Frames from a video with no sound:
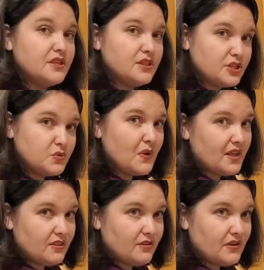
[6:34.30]
the
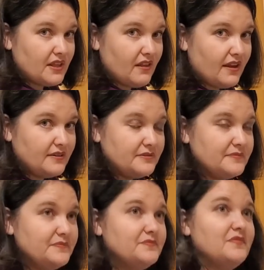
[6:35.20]
2030 line.
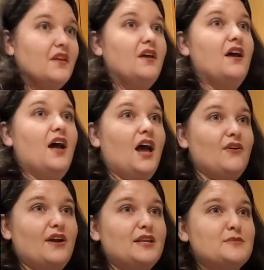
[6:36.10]
All
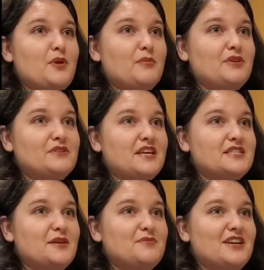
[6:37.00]
right, experimental test
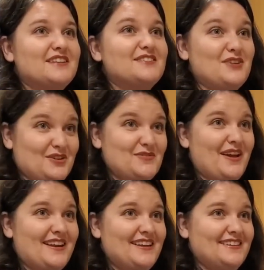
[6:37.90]
subject, are you
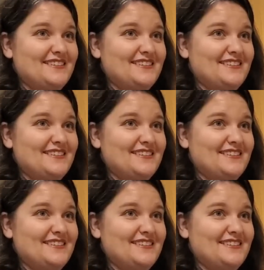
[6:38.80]
ready?